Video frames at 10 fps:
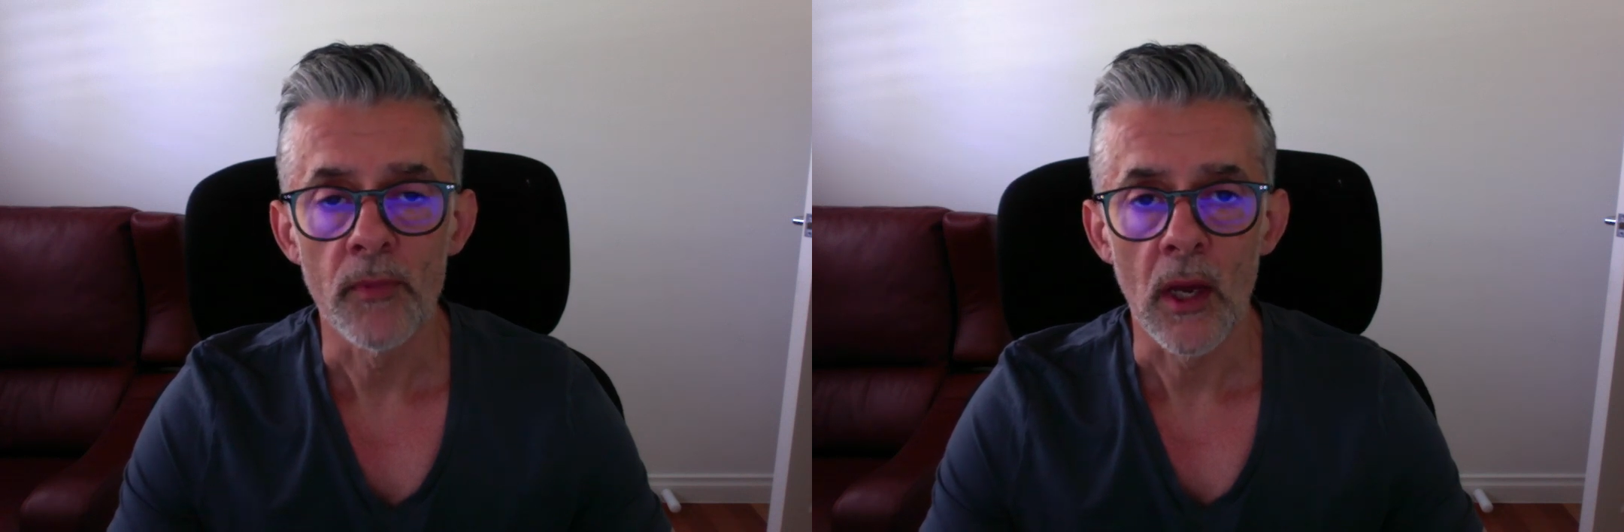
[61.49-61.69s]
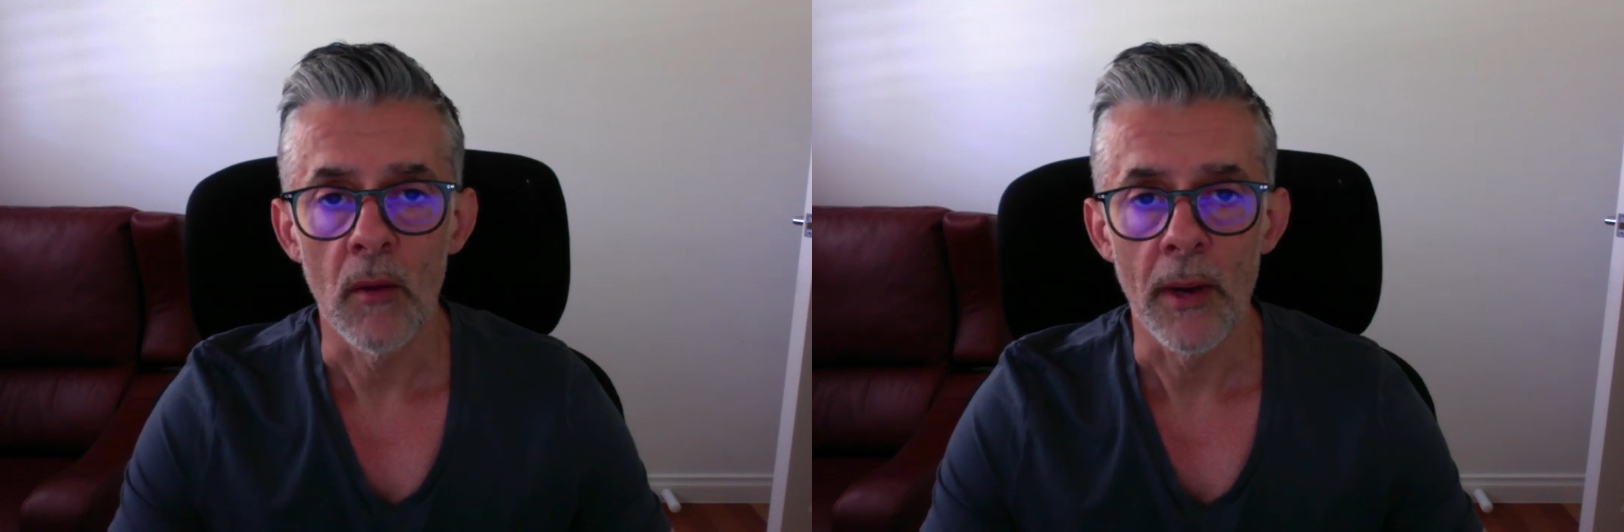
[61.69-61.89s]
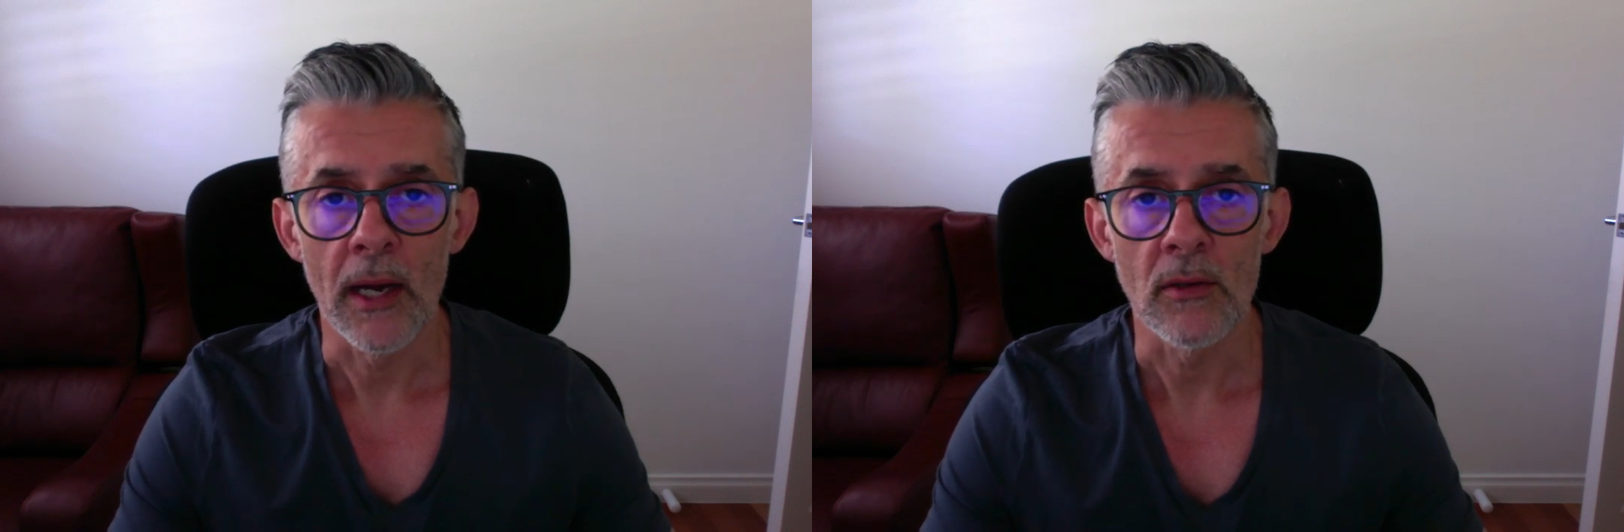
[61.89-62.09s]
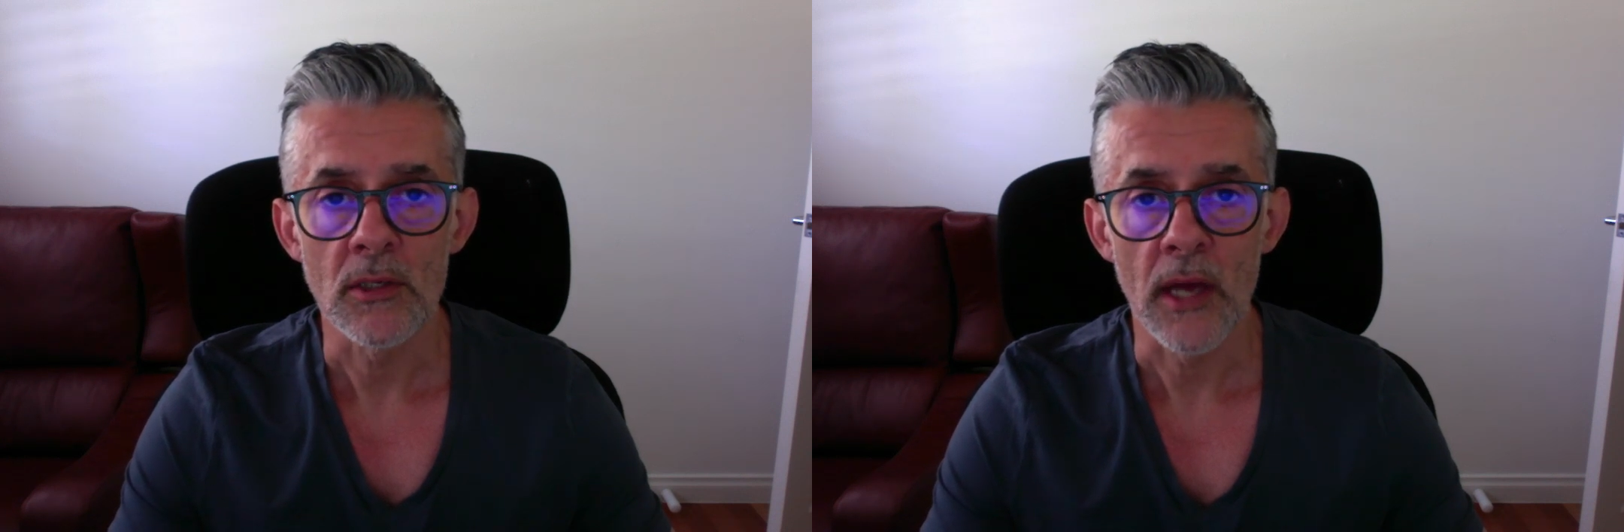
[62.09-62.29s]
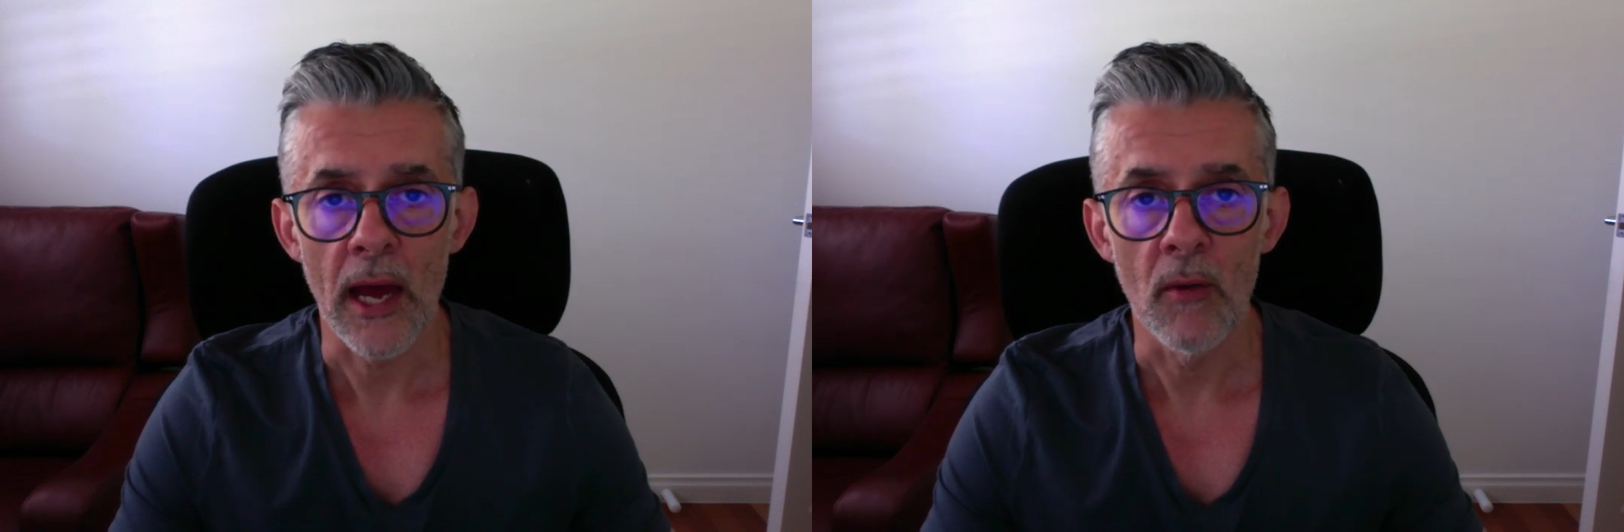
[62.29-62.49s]

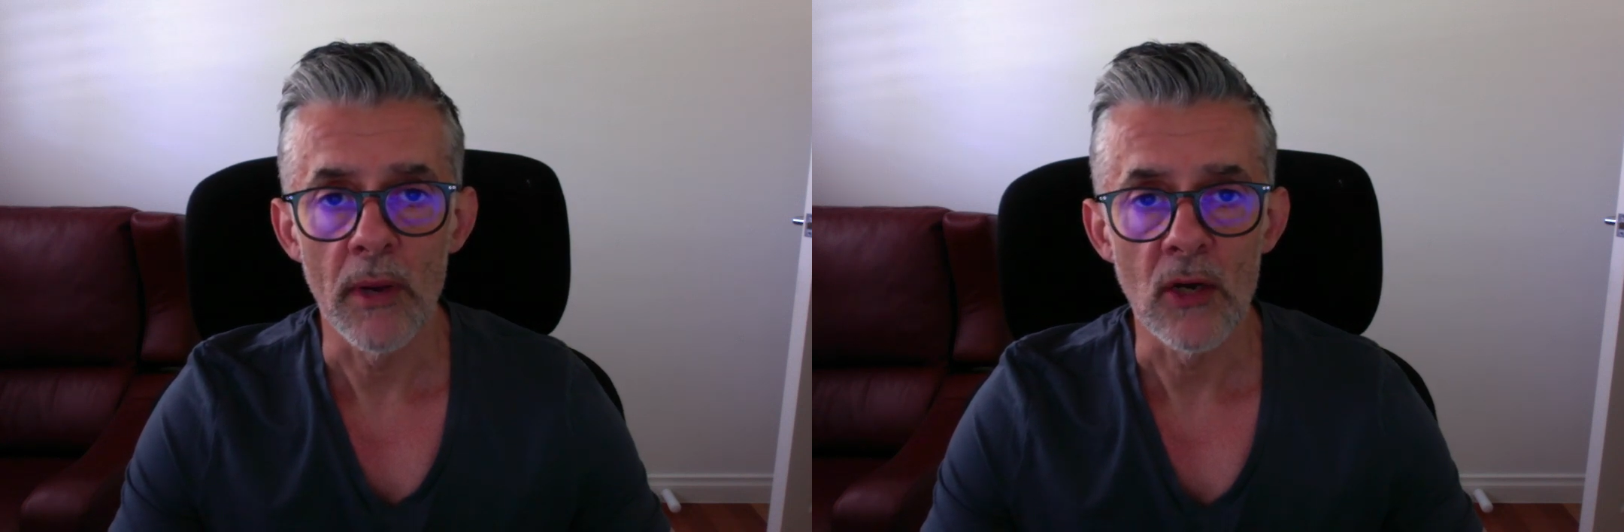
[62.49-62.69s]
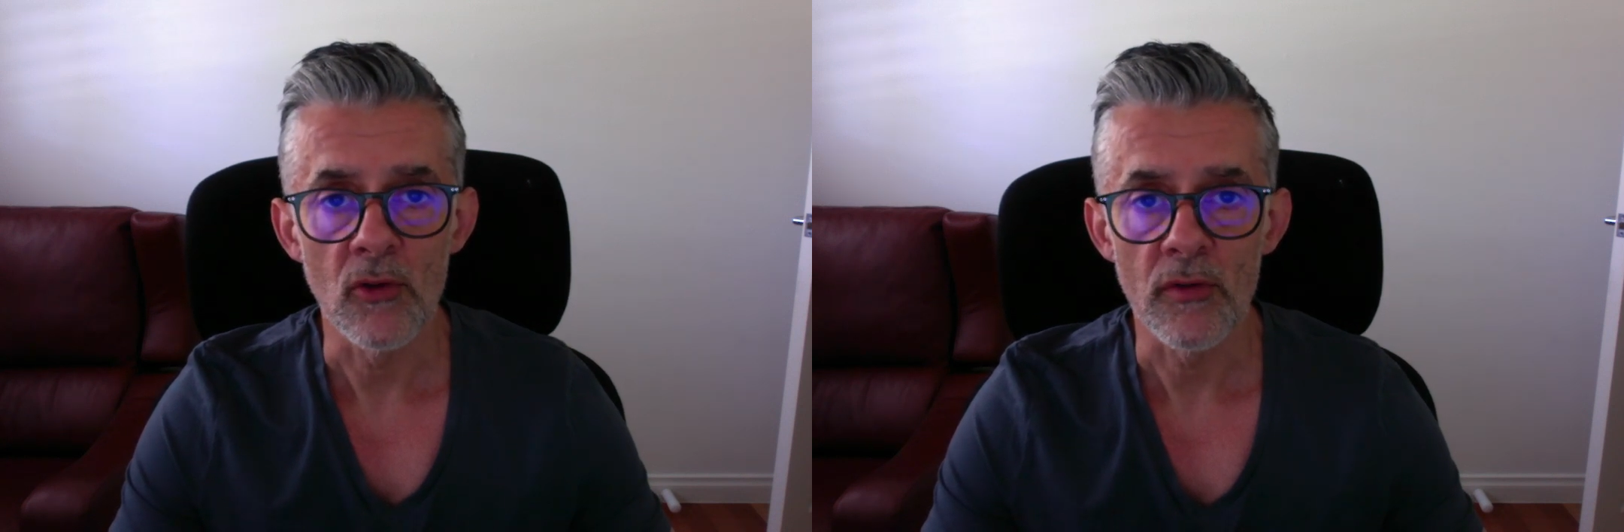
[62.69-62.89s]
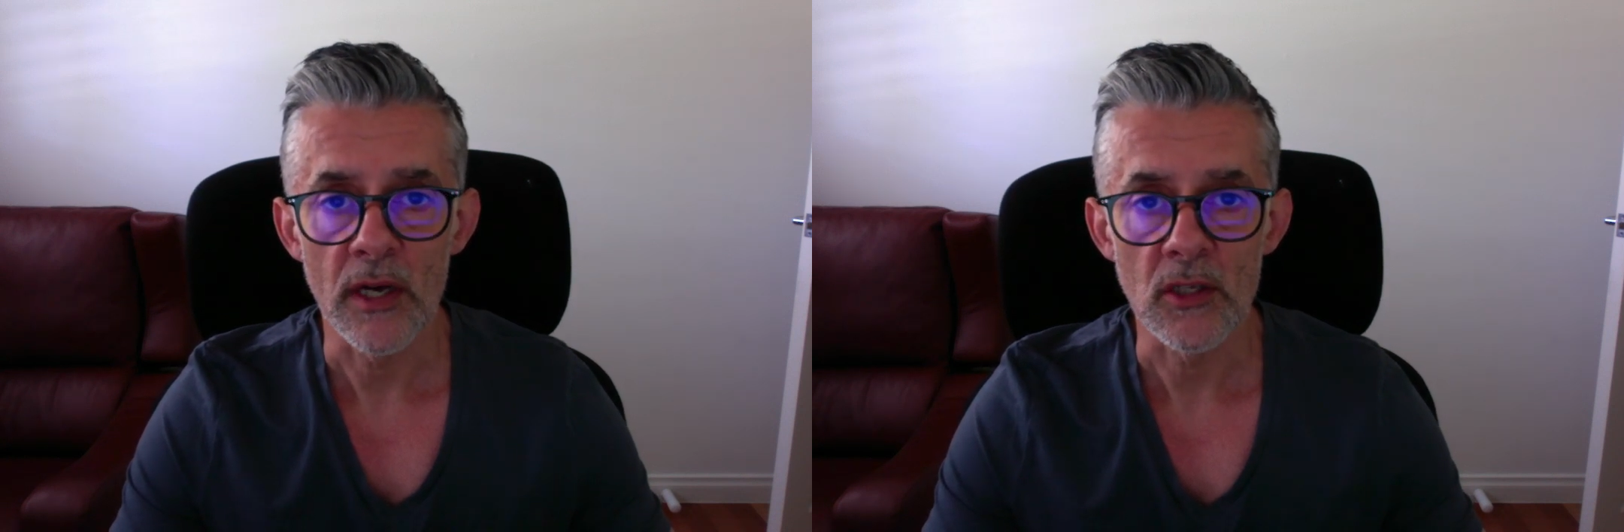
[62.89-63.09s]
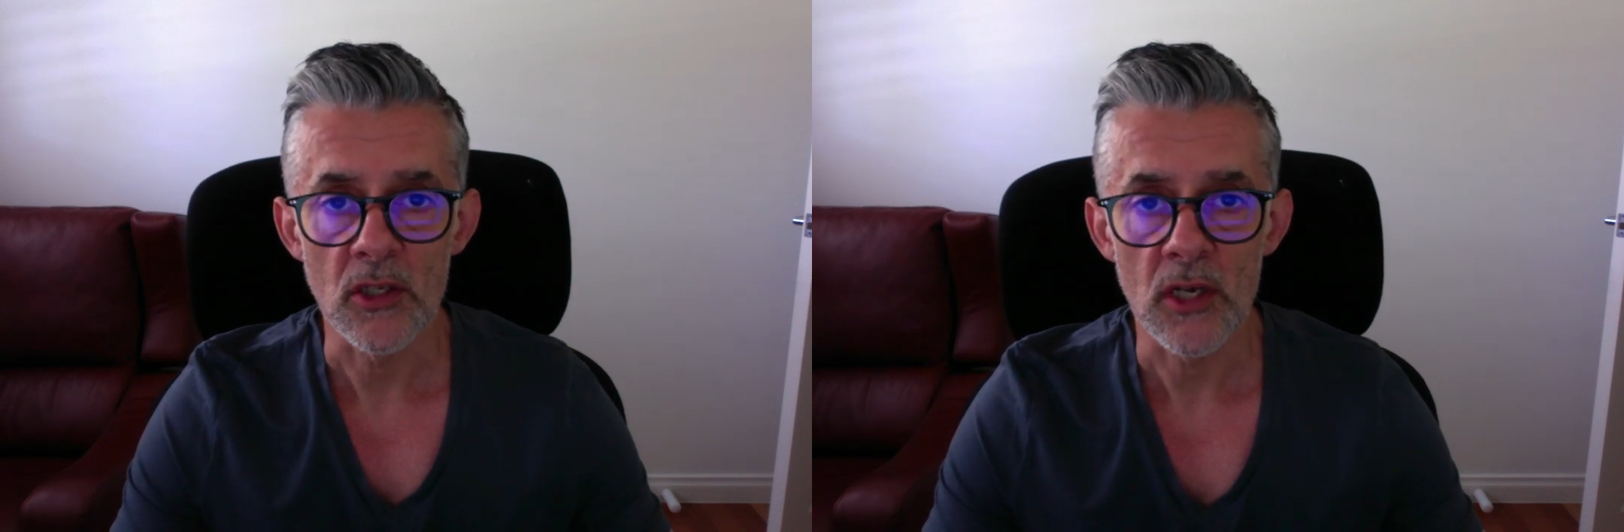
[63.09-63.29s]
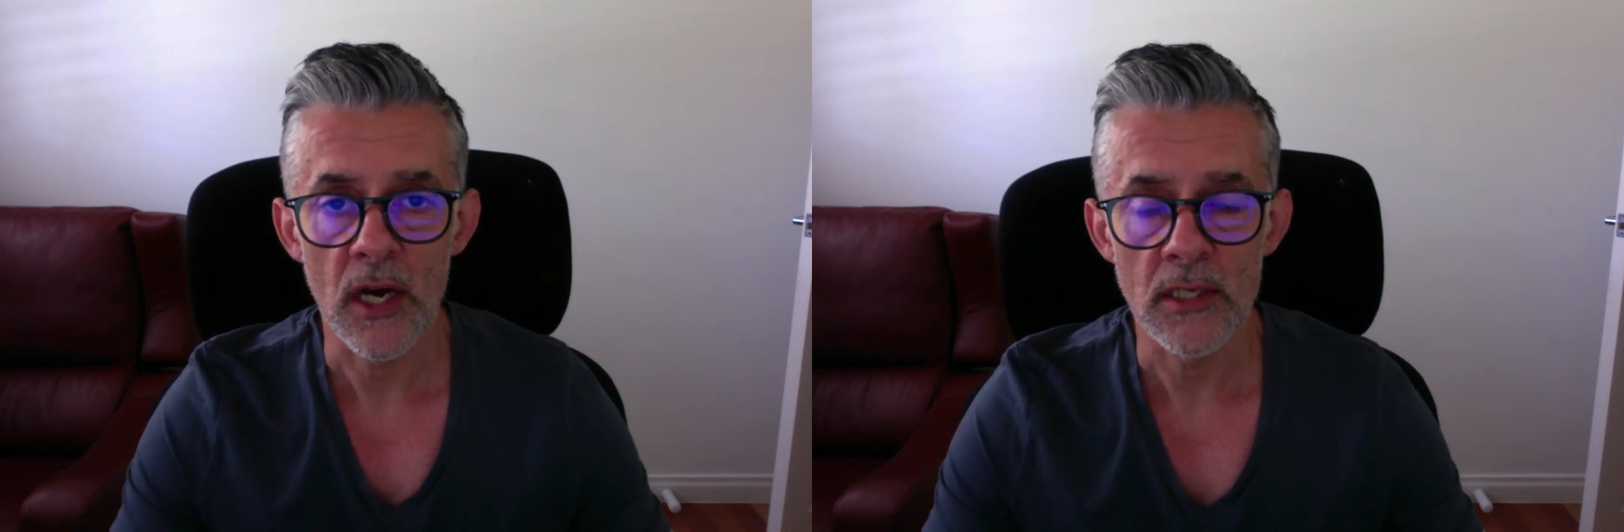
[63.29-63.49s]
about how media affects
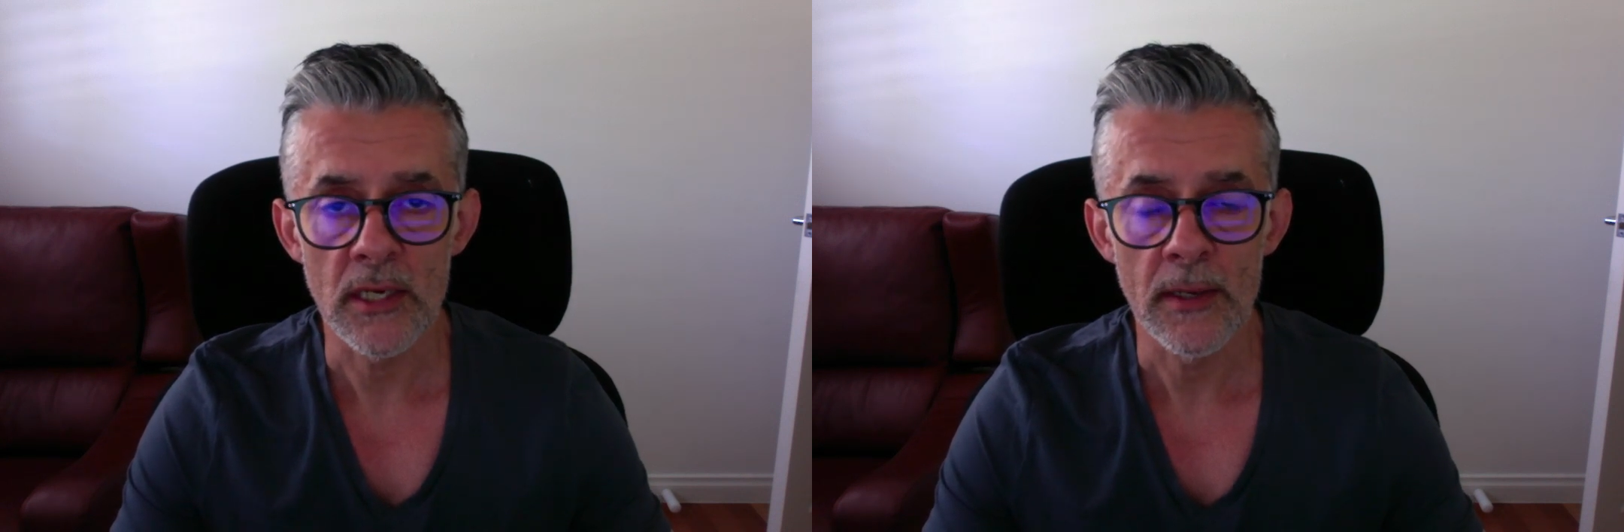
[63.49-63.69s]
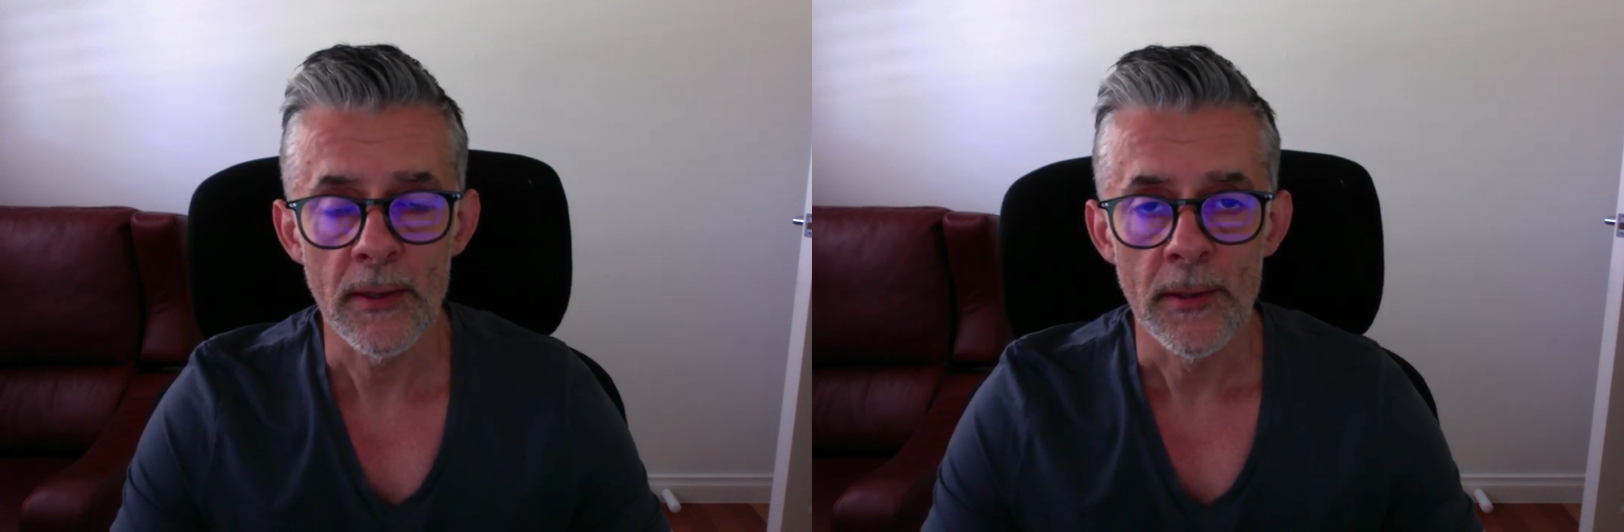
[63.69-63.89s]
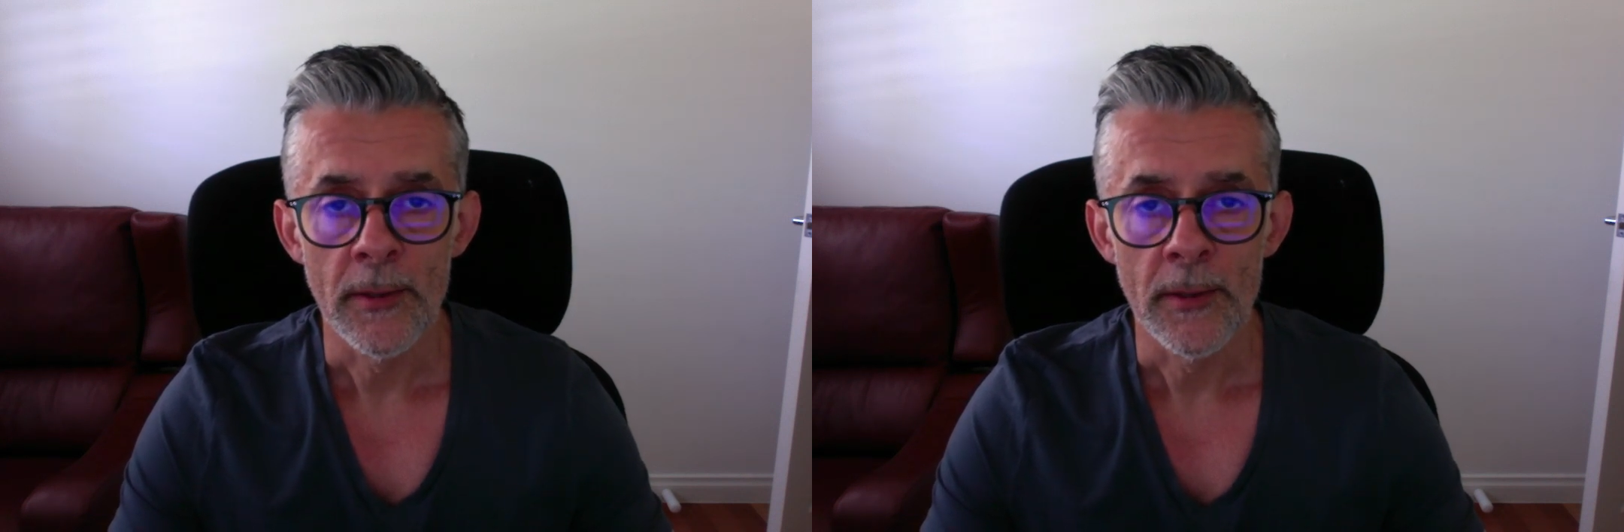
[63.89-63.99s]
society,